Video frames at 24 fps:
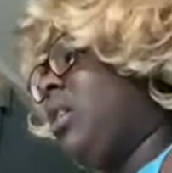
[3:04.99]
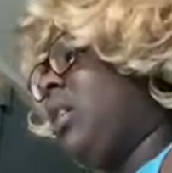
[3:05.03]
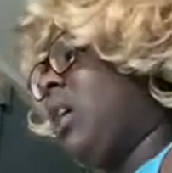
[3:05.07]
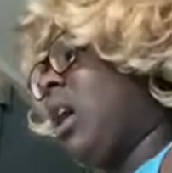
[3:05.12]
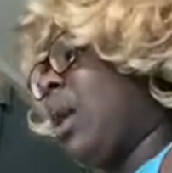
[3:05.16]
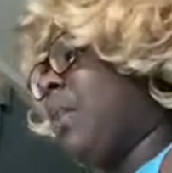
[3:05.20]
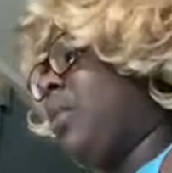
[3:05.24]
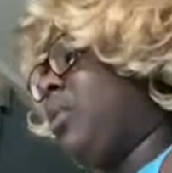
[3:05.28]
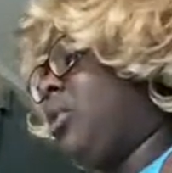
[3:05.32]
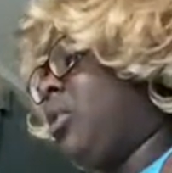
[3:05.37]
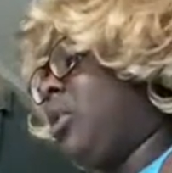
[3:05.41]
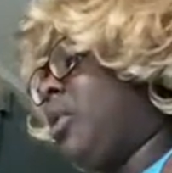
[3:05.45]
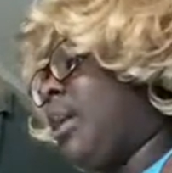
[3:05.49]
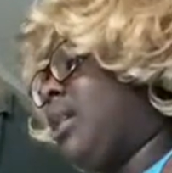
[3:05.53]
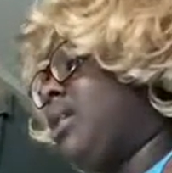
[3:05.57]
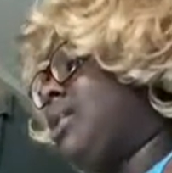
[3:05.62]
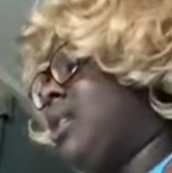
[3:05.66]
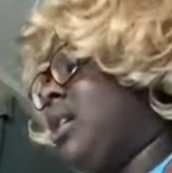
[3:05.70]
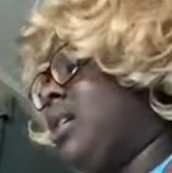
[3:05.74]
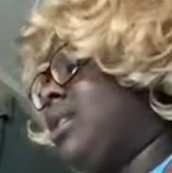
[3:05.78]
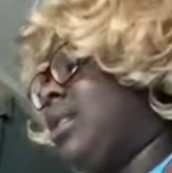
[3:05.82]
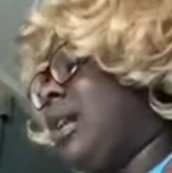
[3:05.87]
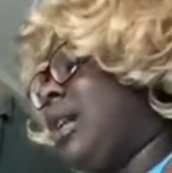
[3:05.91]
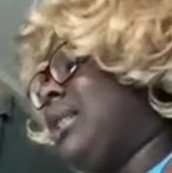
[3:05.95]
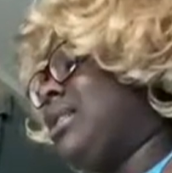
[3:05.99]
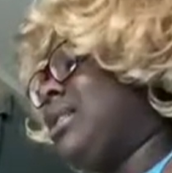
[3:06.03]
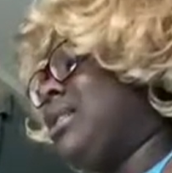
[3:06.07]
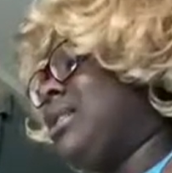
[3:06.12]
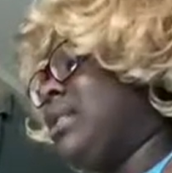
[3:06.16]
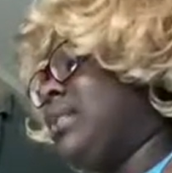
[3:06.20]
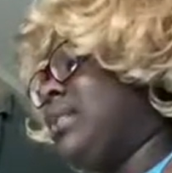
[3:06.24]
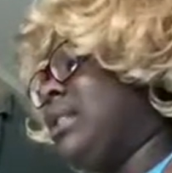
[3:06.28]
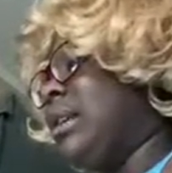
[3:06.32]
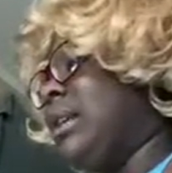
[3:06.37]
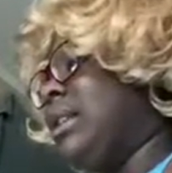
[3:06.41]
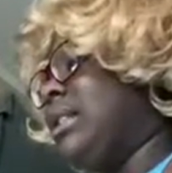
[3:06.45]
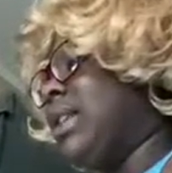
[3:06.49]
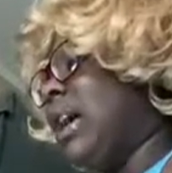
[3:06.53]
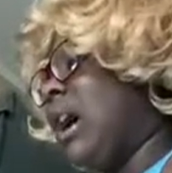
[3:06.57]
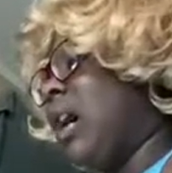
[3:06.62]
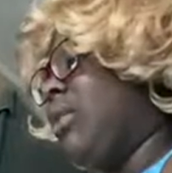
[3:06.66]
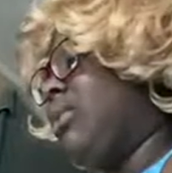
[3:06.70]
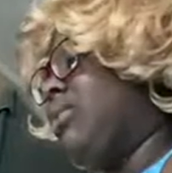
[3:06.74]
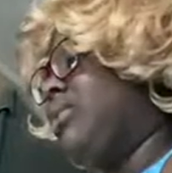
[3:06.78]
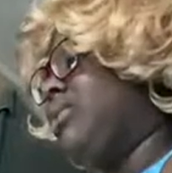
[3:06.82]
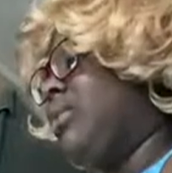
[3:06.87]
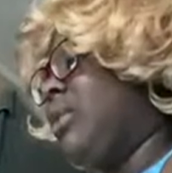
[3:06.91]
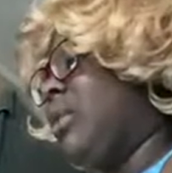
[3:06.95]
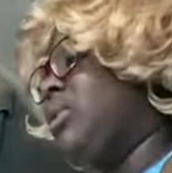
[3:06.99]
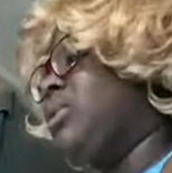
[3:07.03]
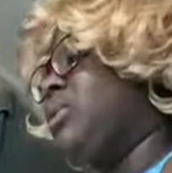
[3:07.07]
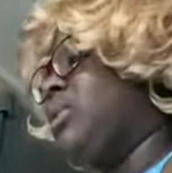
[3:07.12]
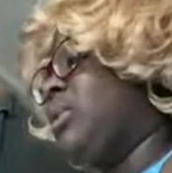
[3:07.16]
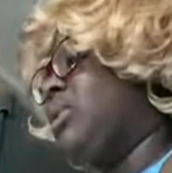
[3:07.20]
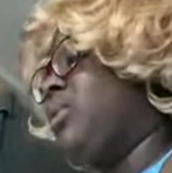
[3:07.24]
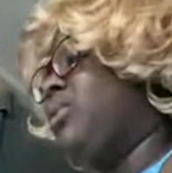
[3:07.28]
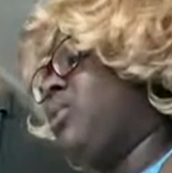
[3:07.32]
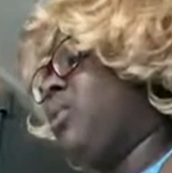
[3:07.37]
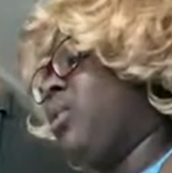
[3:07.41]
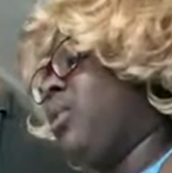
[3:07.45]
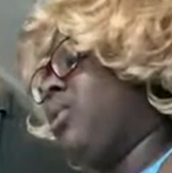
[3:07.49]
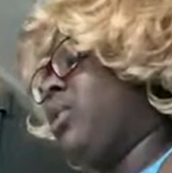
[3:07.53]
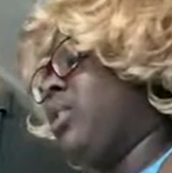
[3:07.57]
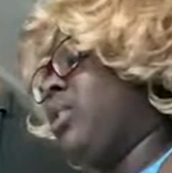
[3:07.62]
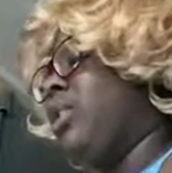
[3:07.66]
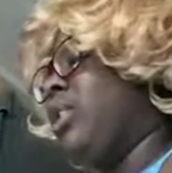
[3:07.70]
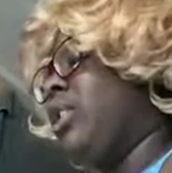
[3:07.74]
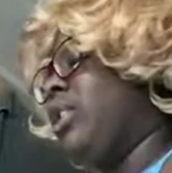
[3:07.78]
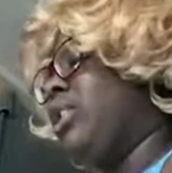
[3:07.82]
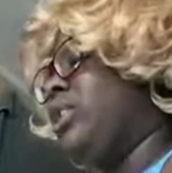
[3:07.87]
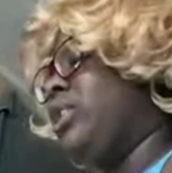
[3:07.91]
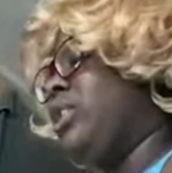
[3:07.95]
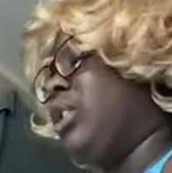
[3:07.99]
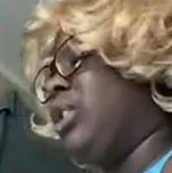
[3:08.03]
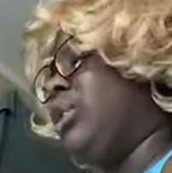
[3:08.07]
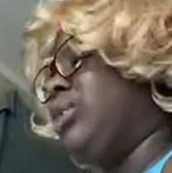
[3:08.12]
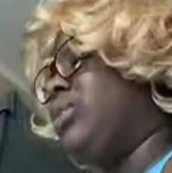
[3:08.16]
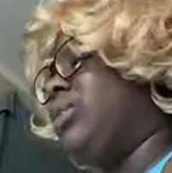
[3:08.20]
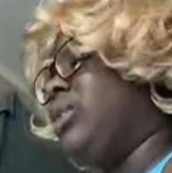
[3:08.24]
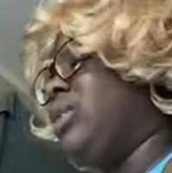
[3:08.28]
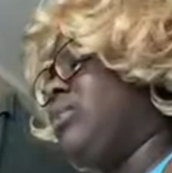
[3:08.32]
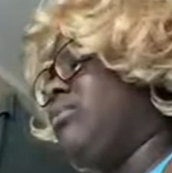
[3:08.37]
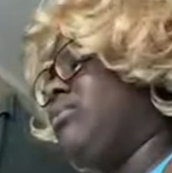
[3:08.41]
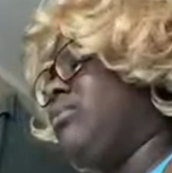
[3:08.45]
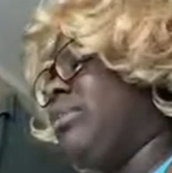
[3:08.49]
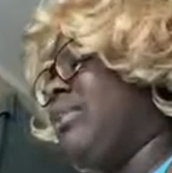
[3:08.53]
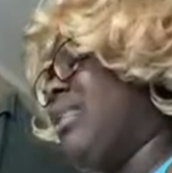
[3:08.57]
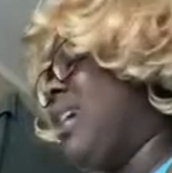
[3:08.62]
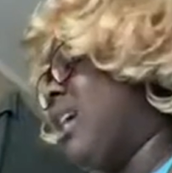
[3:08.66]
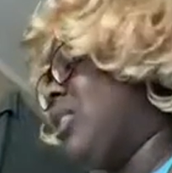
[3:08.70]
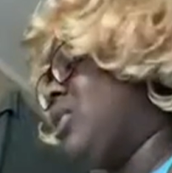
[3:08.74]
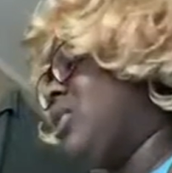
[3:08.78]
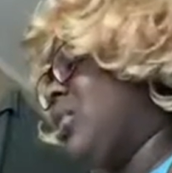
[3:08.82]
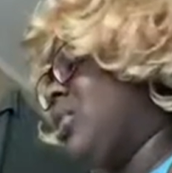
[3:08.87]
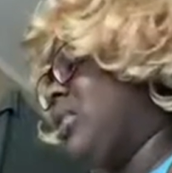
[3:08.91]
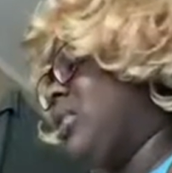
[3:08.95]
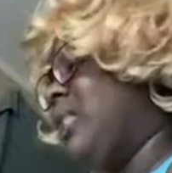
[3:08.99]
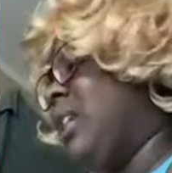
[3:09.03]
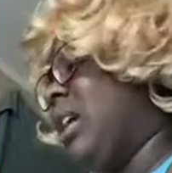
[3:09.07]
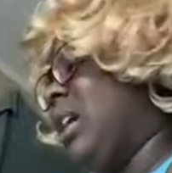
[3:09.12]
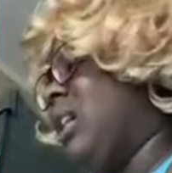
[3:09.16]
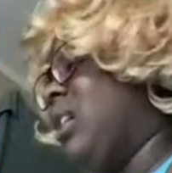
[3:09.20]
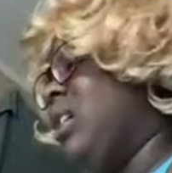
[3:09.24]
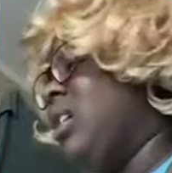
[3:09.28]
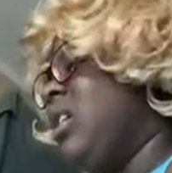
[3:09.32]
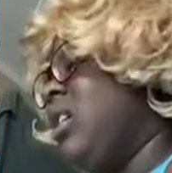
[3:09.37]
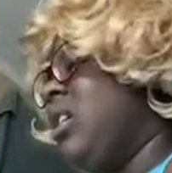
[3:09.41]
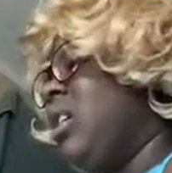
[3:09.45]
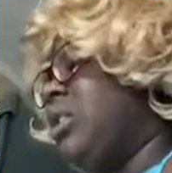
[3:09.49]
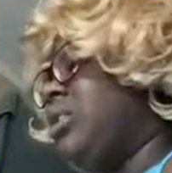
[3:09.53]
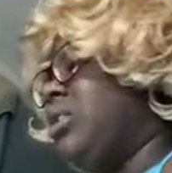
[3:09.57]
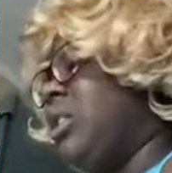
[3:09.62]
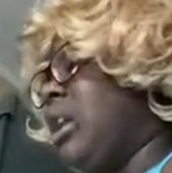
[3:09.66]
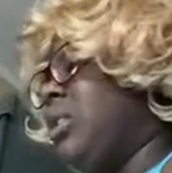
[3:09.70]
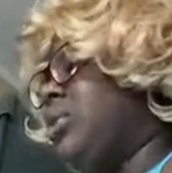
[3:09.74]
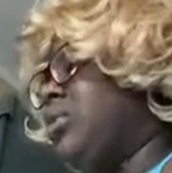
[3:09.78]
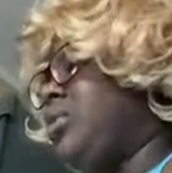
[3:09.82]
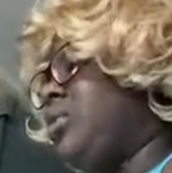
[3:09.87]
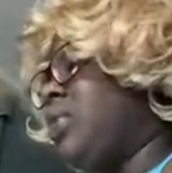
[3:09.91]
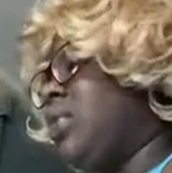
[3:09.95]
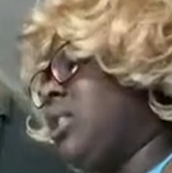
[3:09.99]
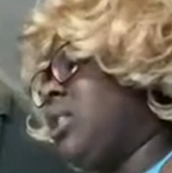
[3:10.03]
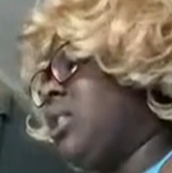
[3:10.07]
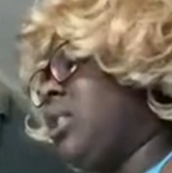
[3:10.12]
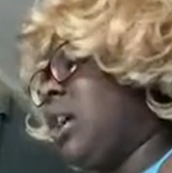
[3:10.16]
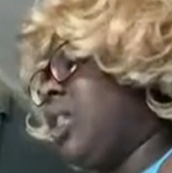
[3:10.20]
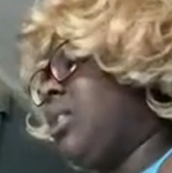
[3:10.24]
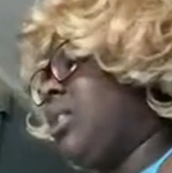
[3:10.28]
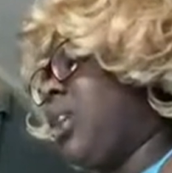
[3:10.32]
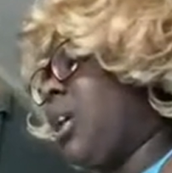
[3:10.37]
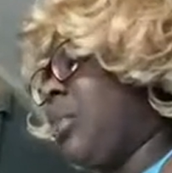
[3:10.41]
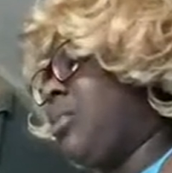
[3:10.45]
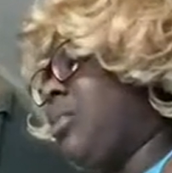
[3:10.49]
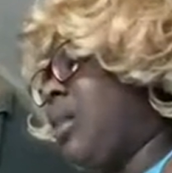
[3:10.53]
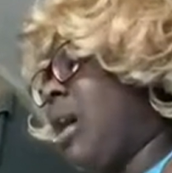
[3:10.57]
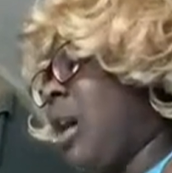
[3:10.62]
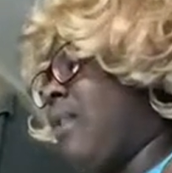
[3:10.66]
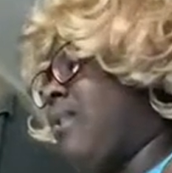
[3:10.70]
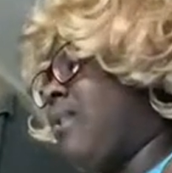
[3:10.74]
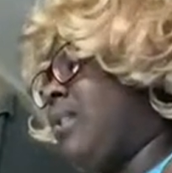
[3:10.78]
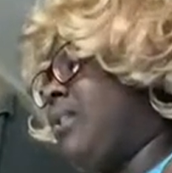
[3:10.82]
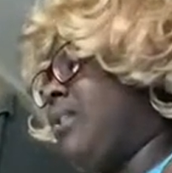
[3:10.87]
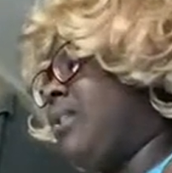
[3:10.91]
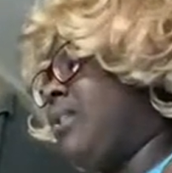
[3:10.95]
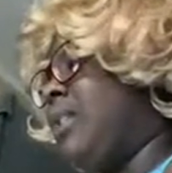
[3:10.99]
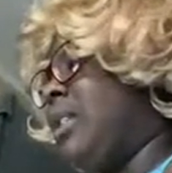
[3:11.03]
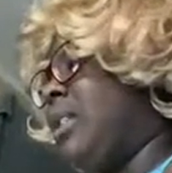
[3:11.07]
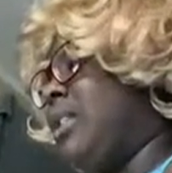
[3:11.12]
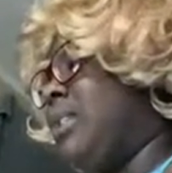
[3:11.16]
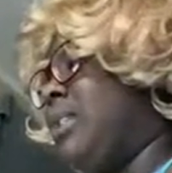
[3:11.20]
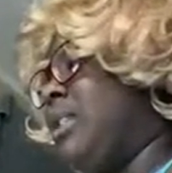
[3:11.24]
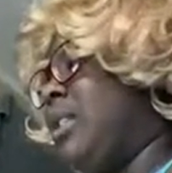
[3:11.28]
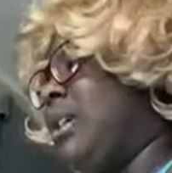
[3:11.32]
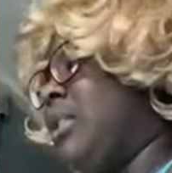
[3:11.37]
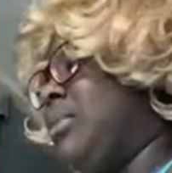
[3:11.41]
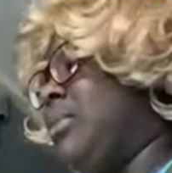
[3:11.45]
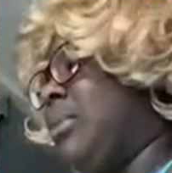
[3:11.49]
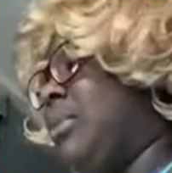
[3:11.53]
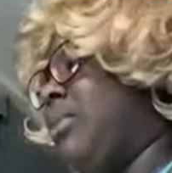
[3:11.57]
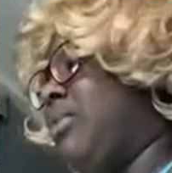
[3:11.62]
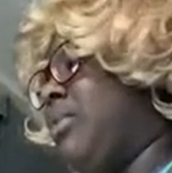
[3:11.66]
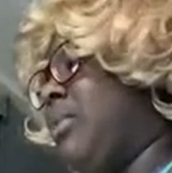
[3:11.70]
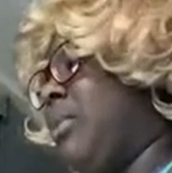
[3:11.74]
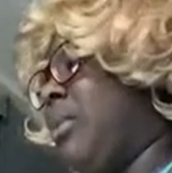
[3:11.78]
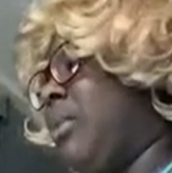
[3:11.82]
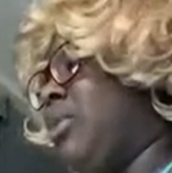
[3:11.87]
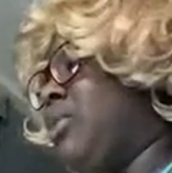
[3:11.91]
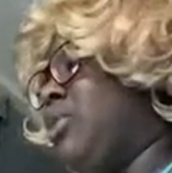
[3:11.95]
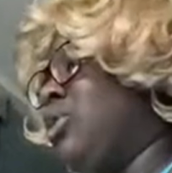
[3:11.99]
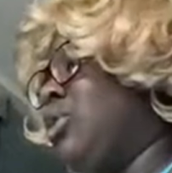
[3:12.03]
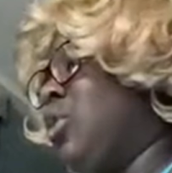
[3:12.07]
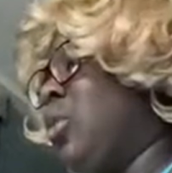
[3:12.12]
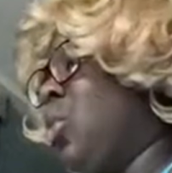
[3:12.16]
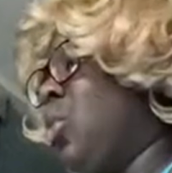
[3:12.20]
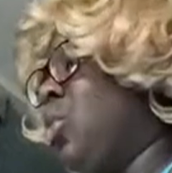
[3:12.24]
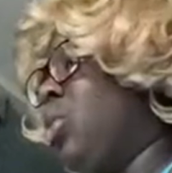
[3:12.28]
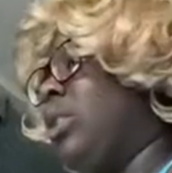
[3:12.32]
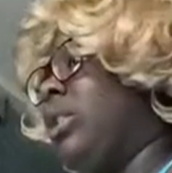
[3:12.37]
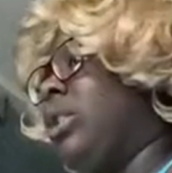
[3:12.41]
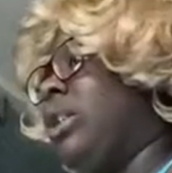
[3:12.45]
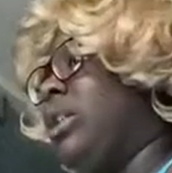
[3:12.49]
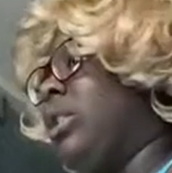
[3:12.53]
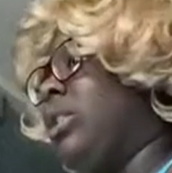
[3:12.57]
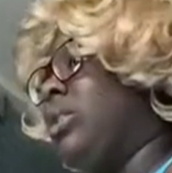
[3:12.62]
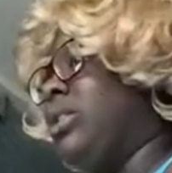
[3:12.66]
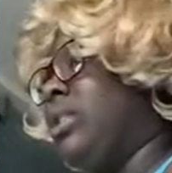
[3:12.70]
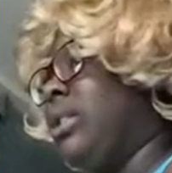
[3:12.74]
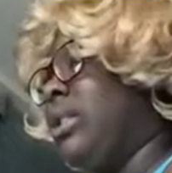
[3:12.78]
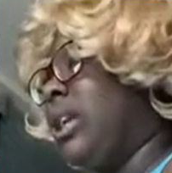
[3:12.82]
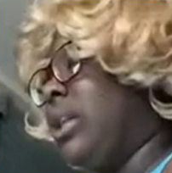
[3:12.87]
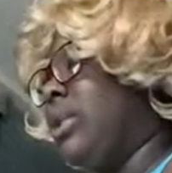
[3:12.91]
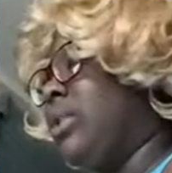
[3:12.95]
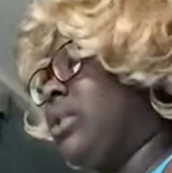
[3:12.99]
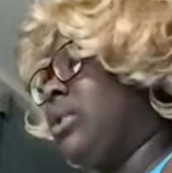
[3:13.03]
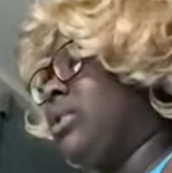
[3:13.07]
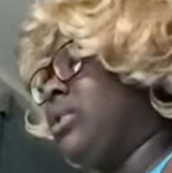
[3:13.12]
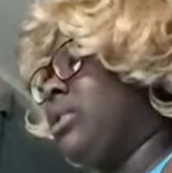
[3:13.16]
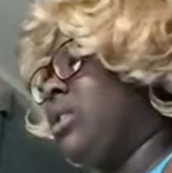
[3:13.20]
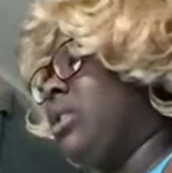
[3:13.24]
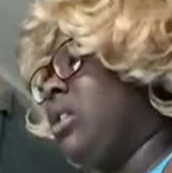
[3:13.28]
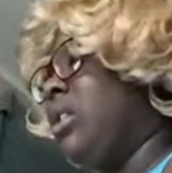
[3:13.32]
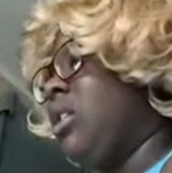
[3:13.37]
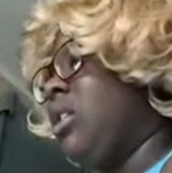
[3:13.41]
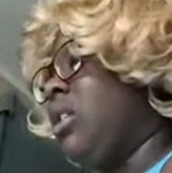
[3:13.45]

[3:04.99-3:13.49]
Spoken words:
I put on my sunglasses and peeked out. It was only 4:30 or so, not dark yet, so I was really glad that our private fence hid me from our totally nosy neighbors.